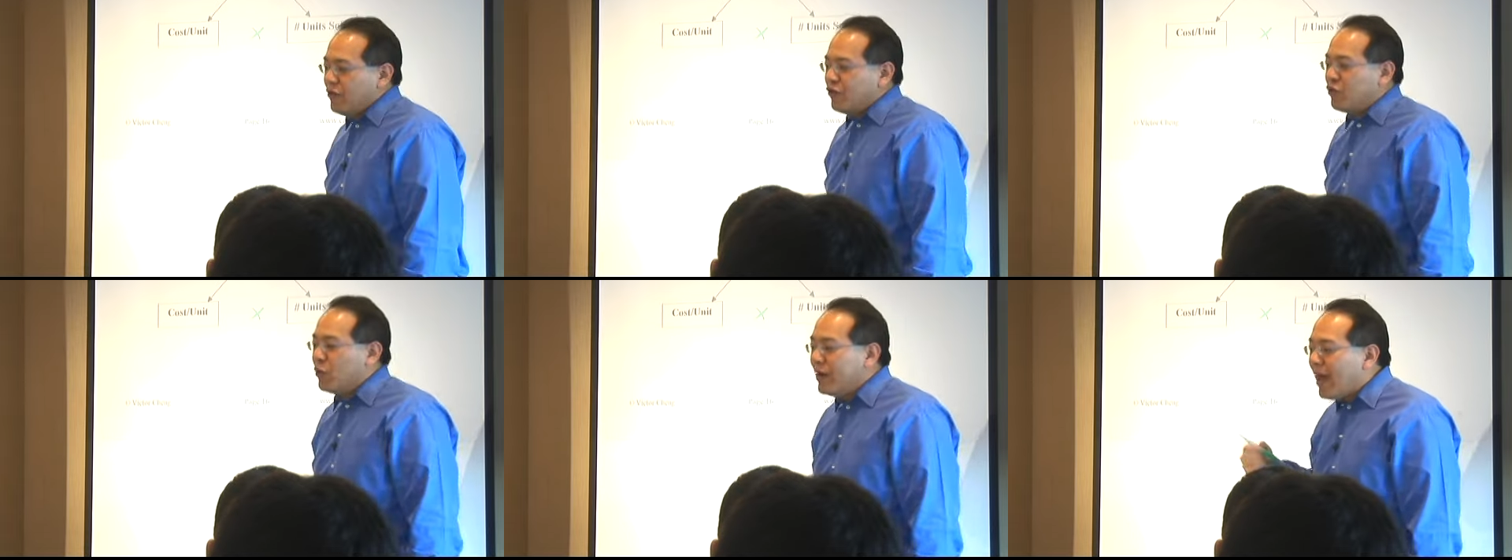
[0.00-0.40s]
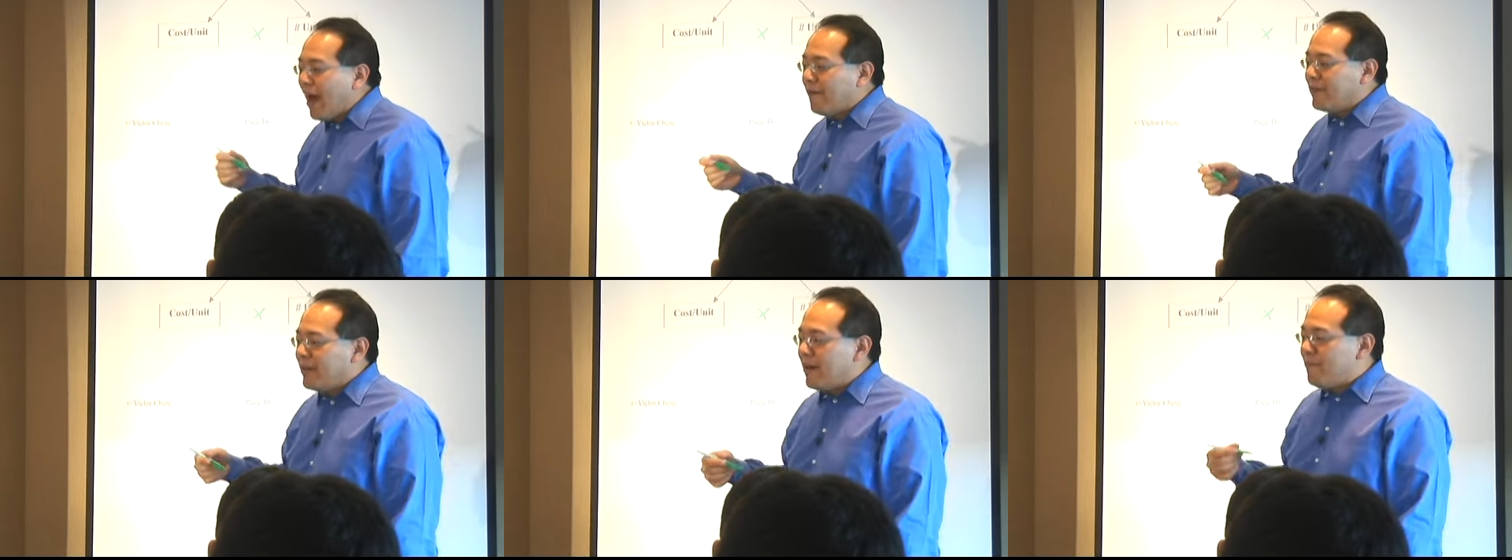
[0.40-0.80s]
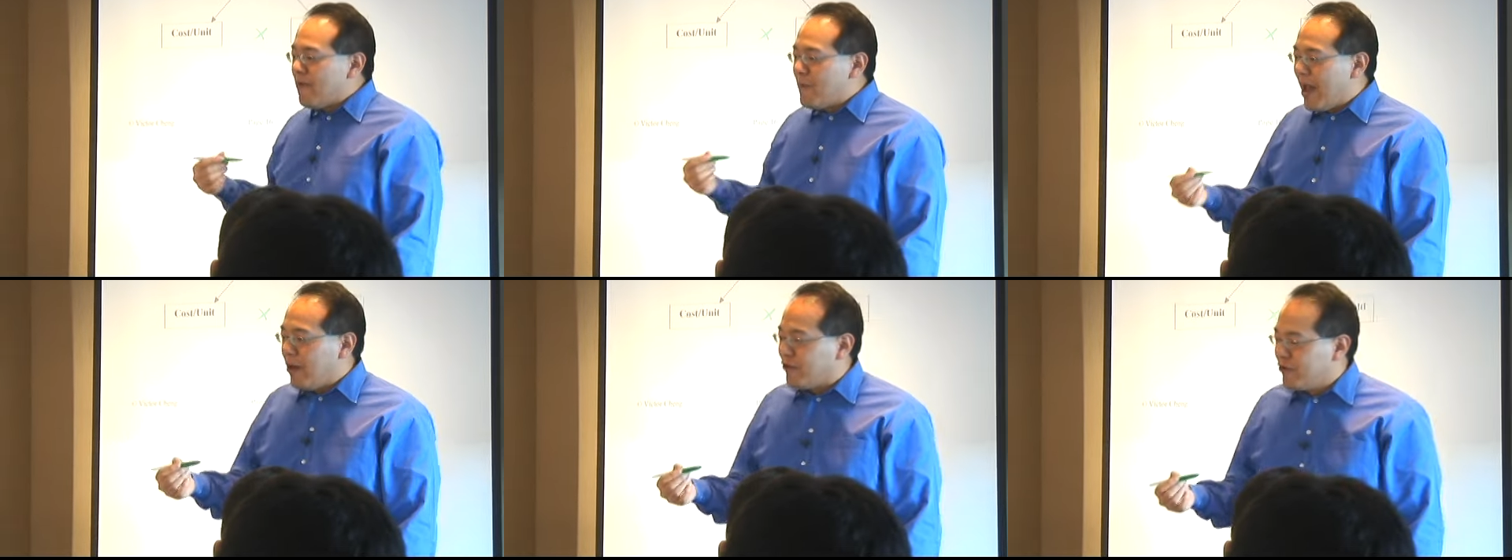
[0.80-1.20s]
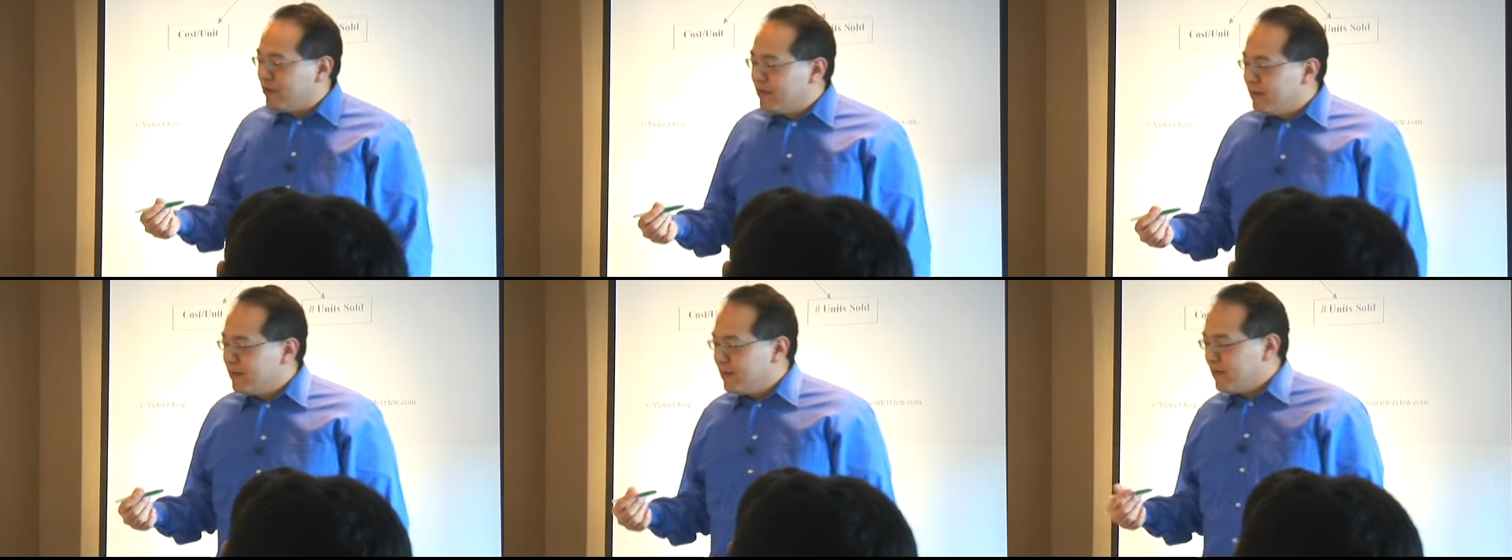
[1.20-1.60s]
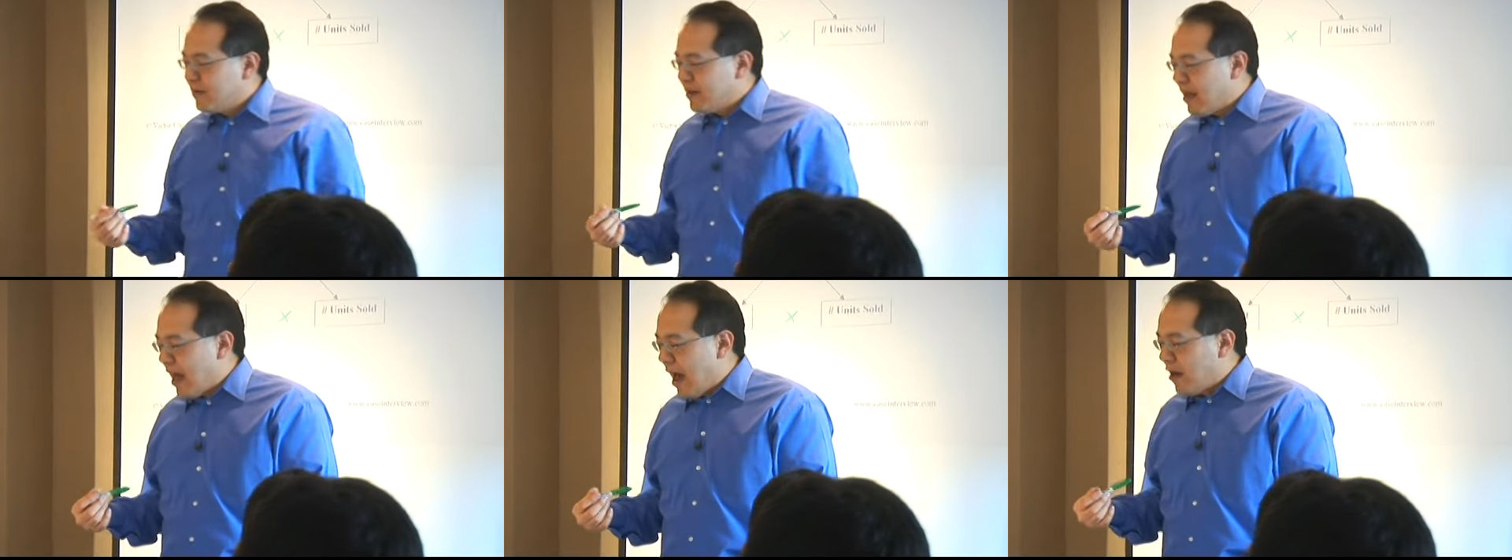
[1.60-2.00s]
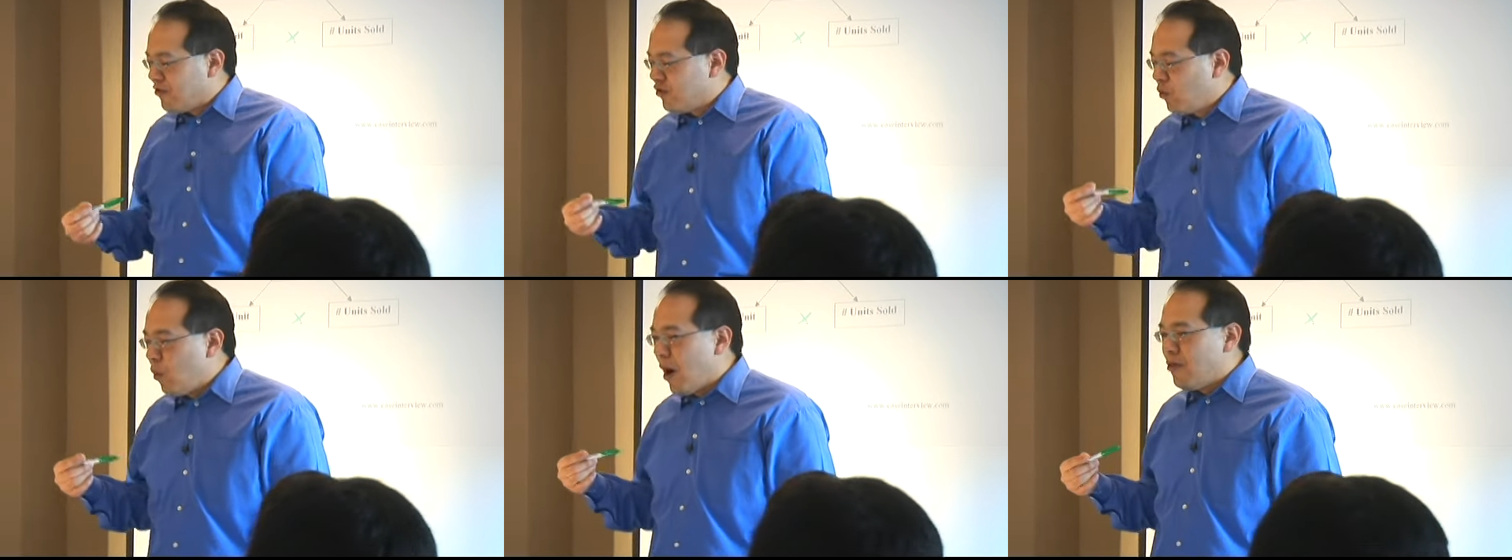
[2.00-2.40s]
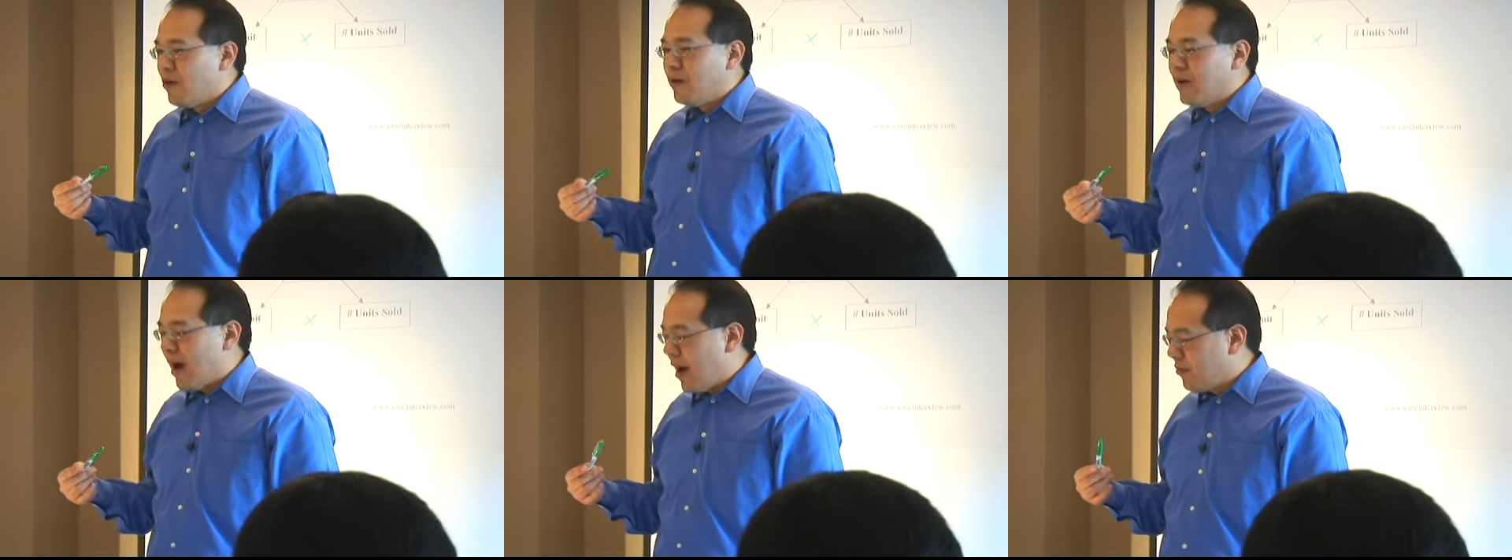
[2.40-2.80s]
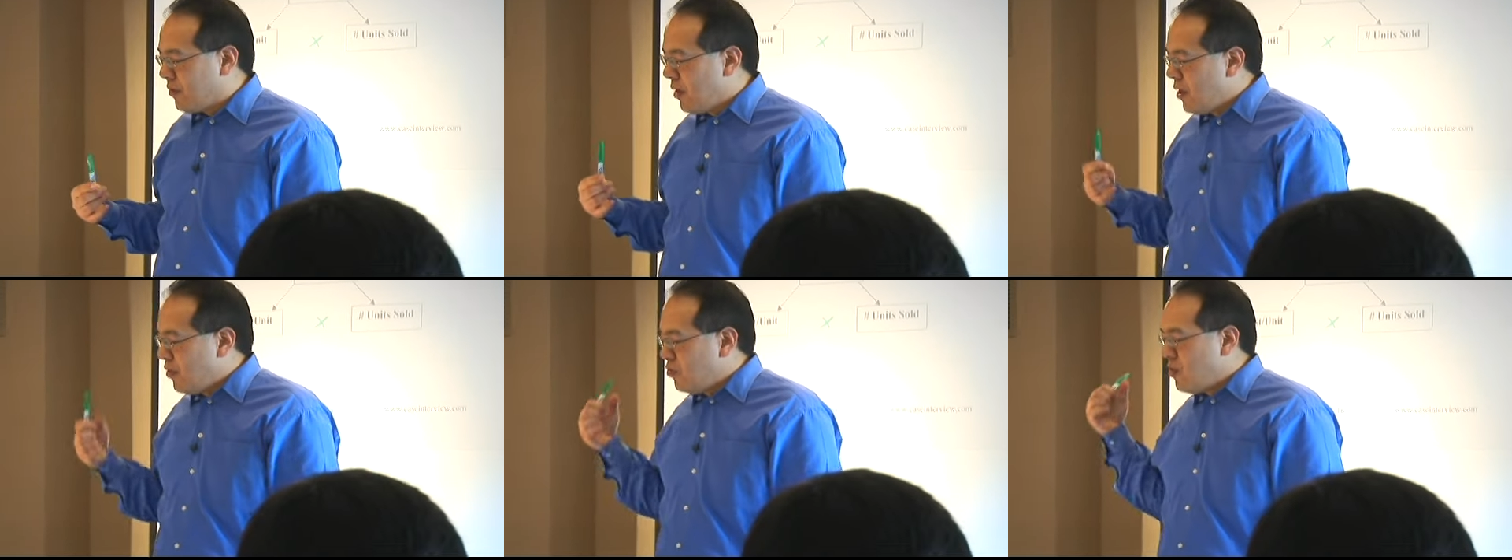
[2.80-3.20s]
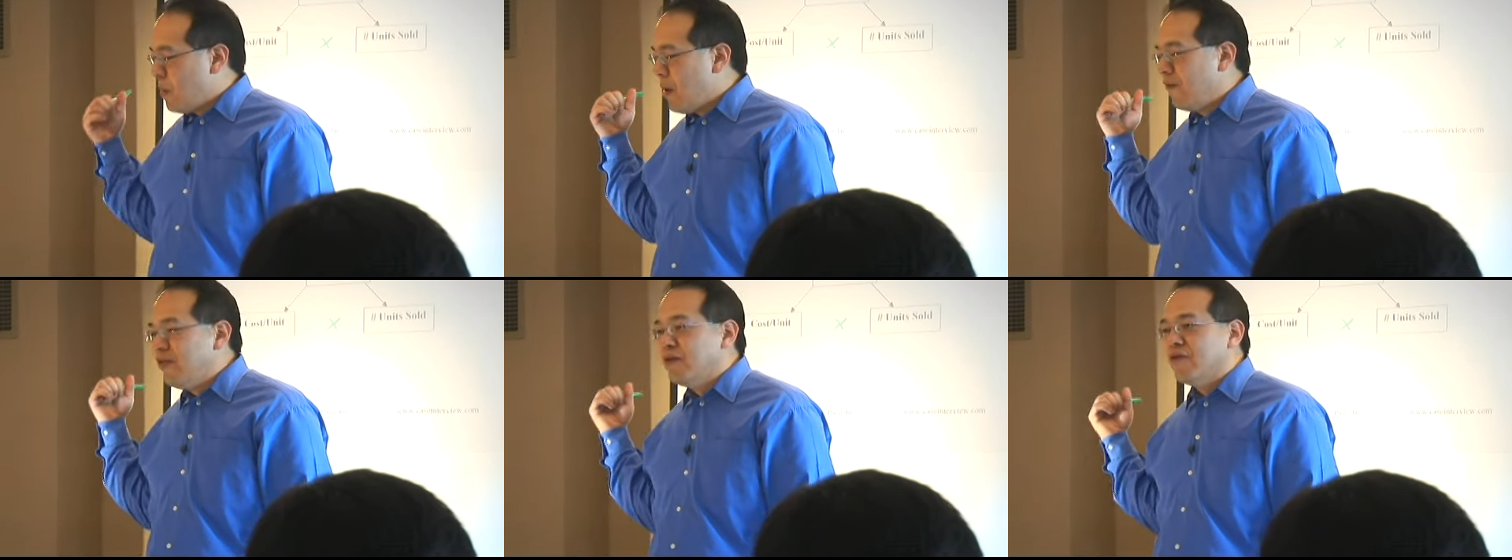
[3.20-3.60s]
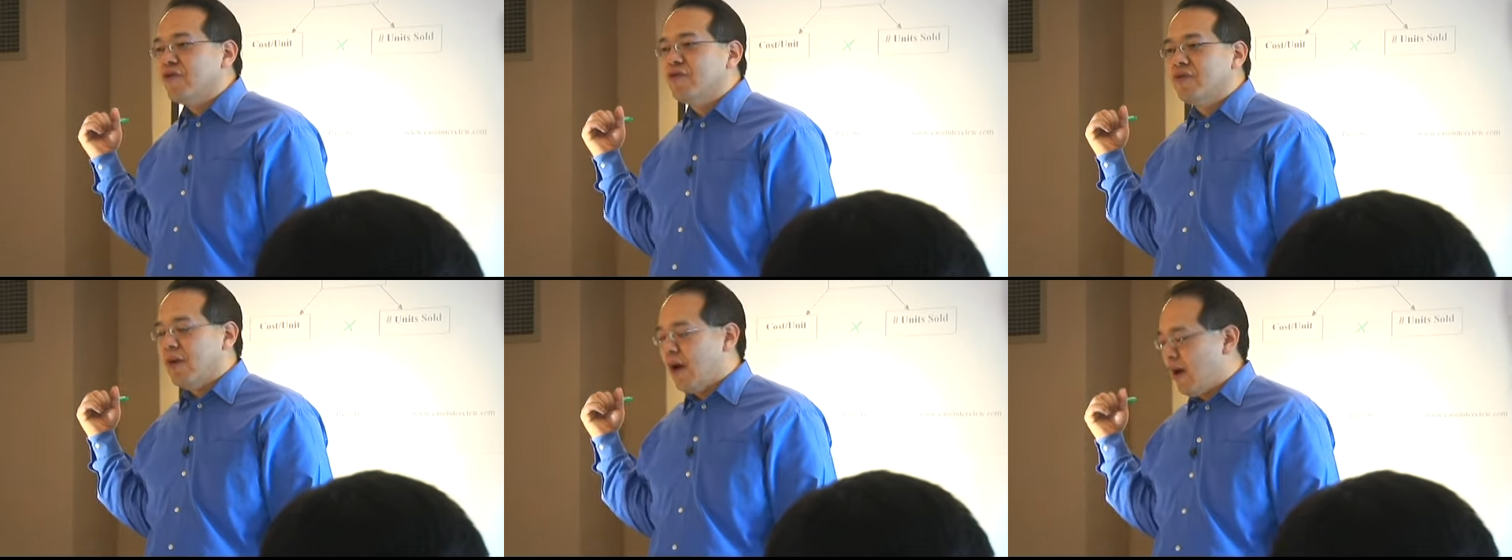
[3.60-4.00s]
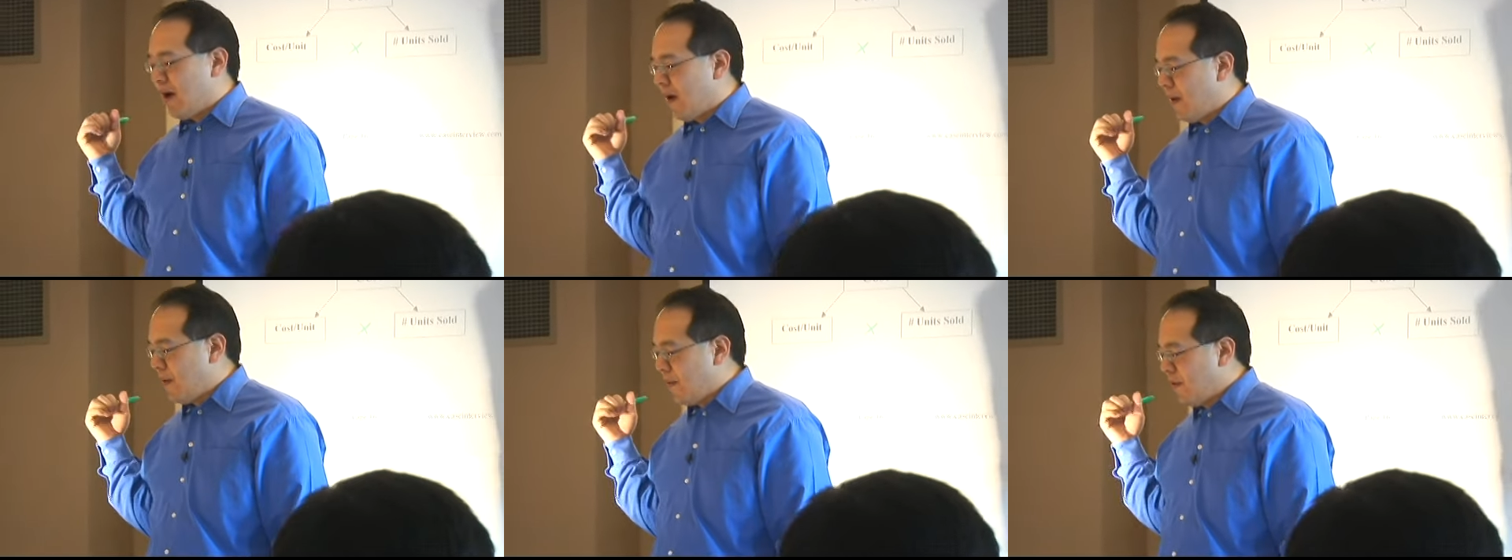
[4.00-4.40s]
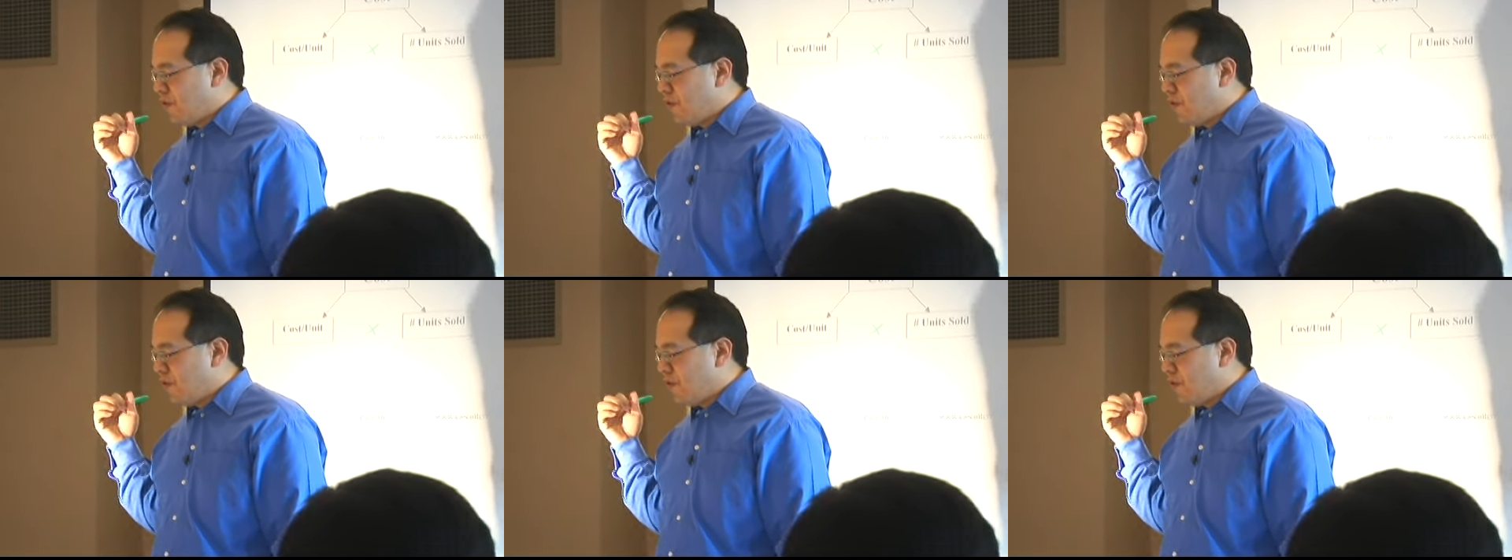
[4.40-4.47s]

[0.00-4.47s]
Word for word: Do we have any information as to whether or not the number of units uh,